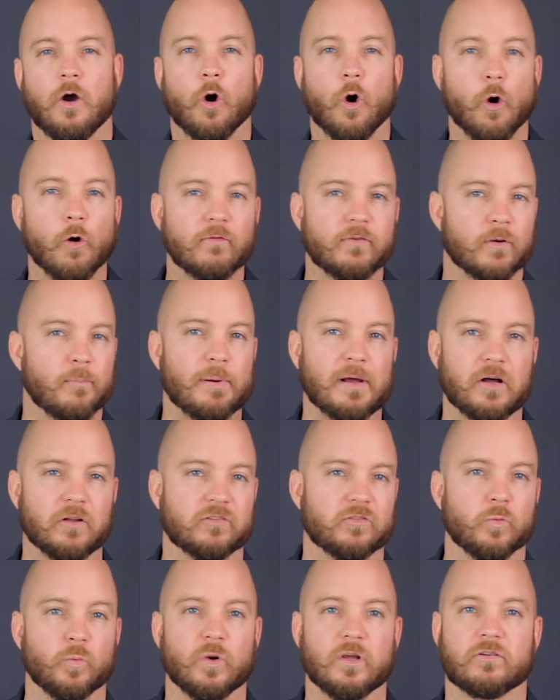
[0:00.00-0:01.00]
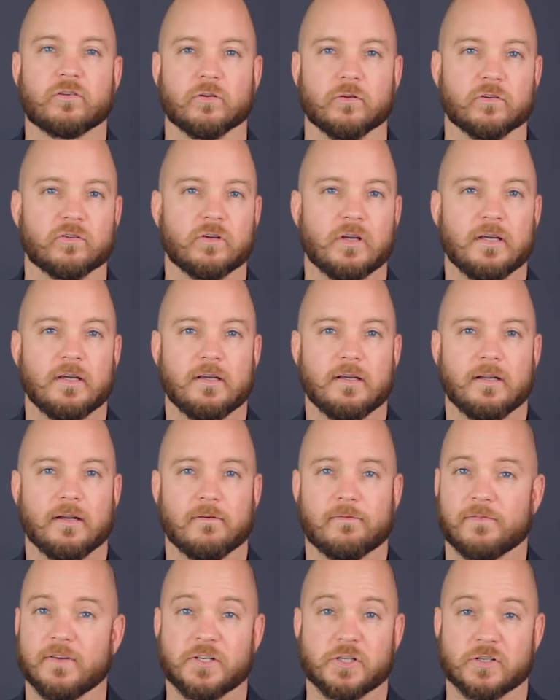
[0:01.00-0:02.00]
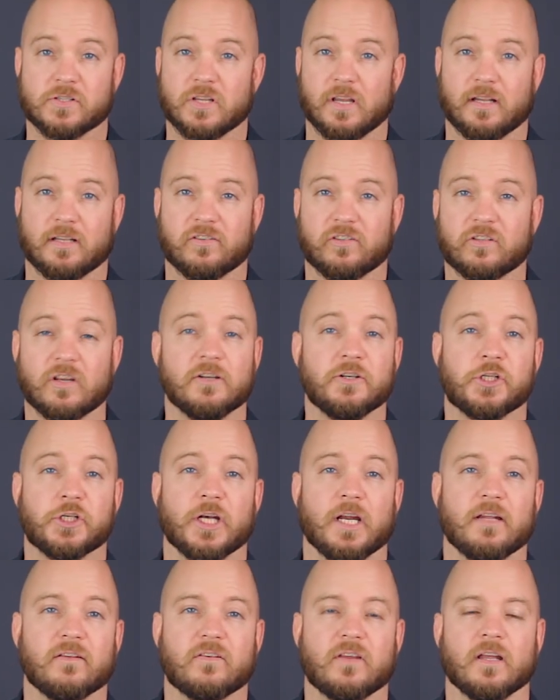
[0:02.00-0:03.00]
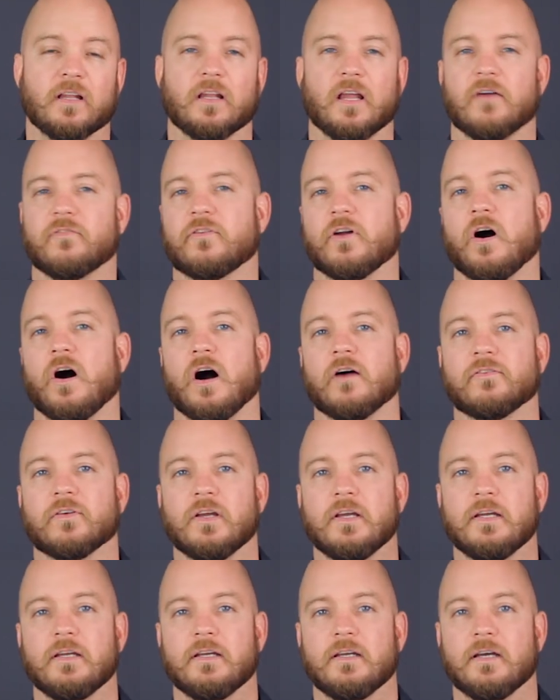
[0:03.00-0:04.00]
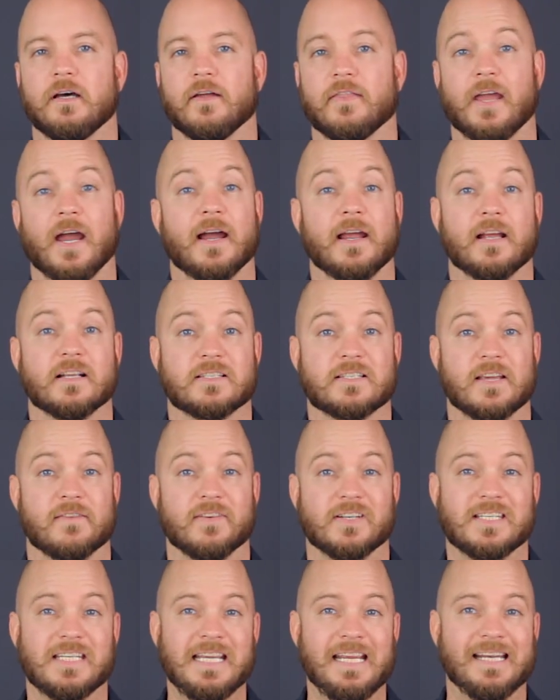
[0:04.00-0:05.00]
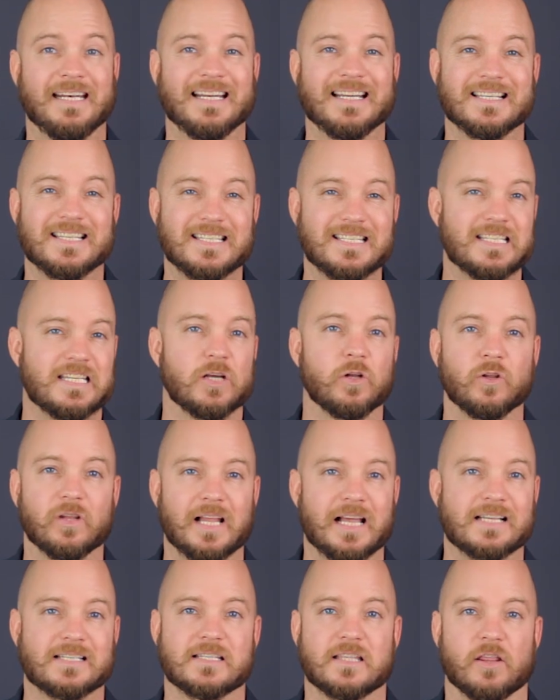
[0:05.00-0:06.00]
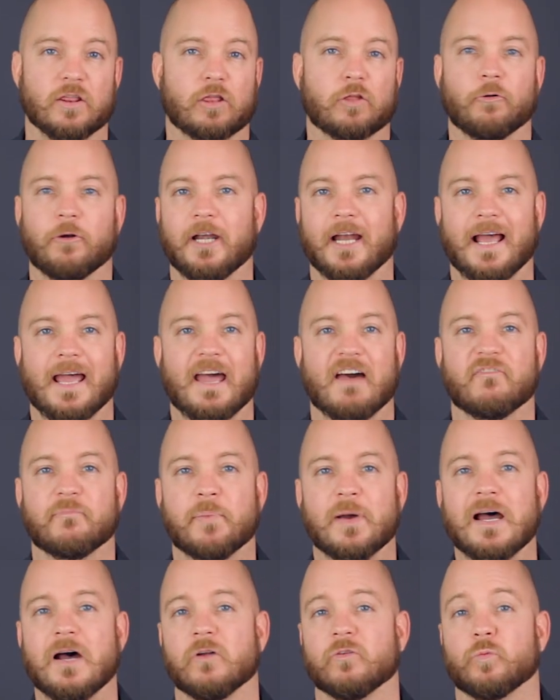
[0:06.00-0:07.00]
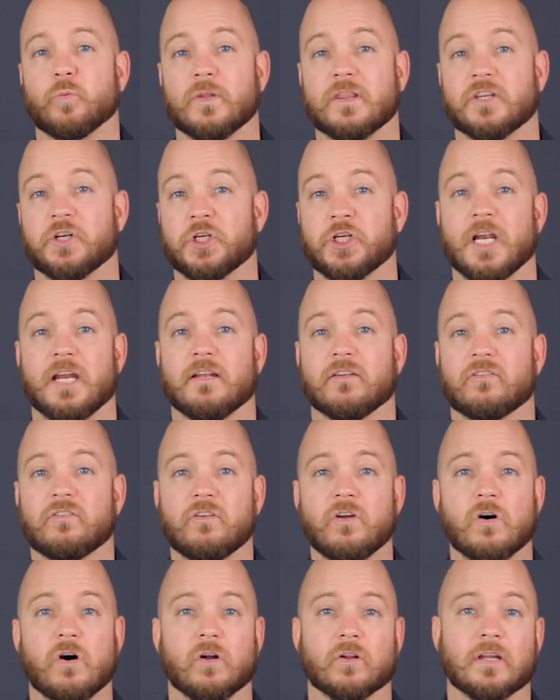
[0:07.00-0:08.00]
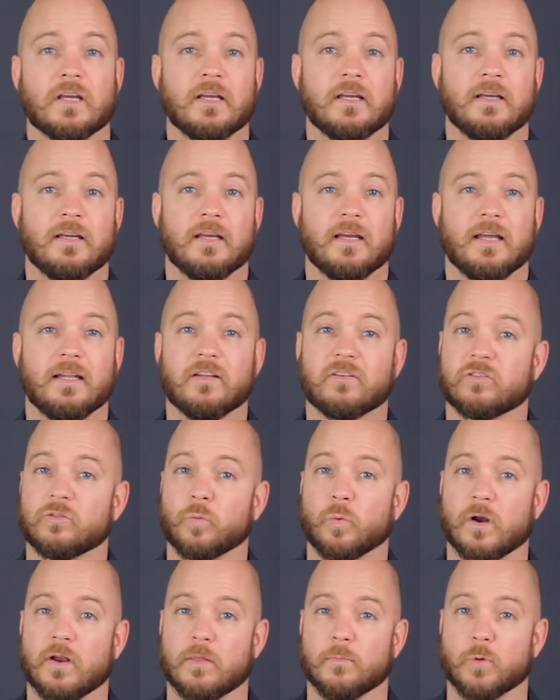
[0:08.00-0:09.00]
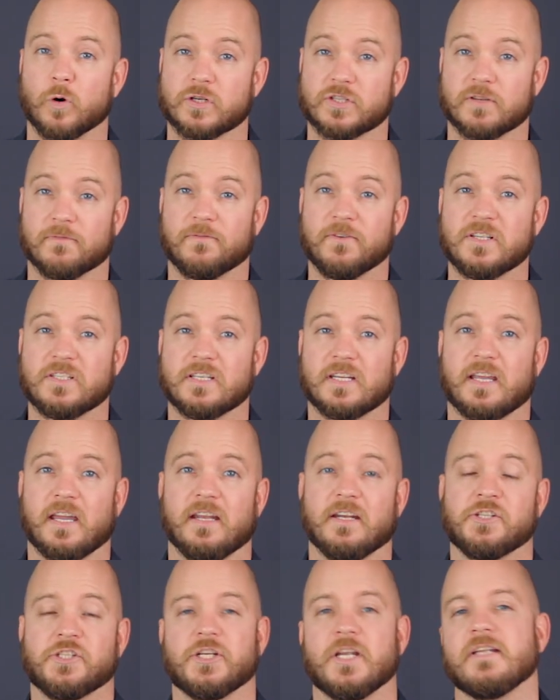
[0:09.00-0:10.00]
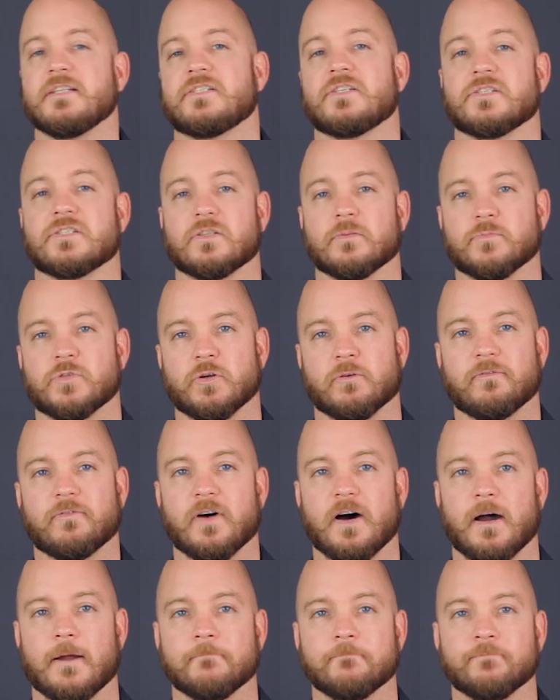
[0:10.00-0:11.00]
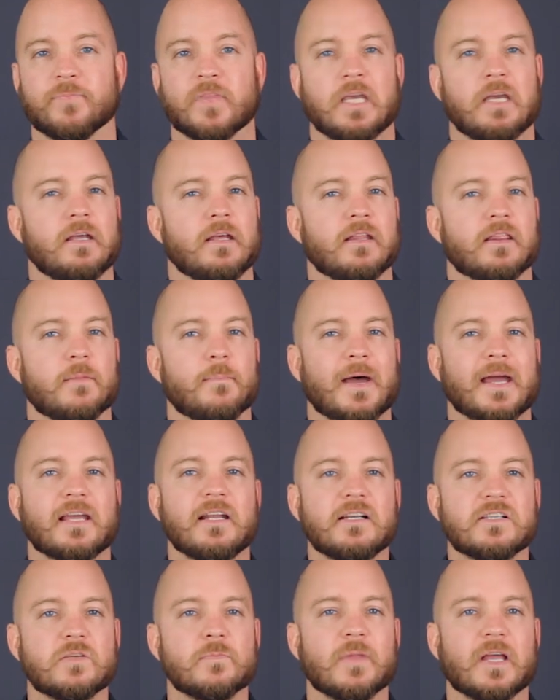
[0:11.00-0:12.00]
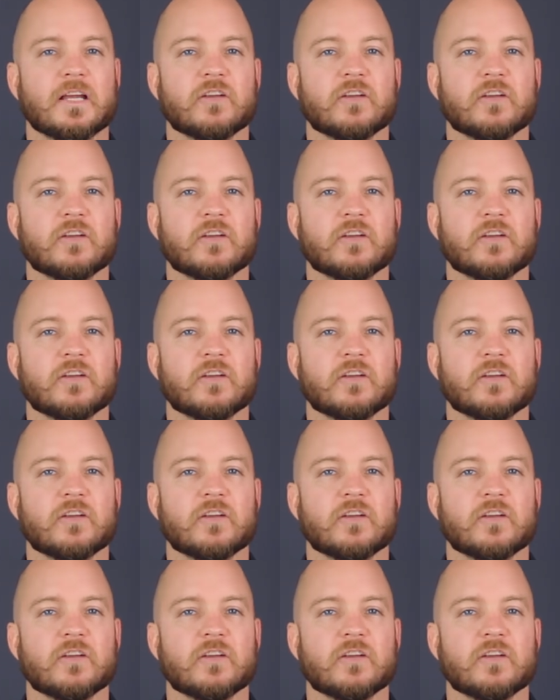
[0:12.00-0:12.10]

over bells and whistles, and features like sunshades get left off. Now, the IS-17 is still less than 3.5 pounds with the shade installed, and this is one of the more sophisticated shade systems you'll find. The mechanism that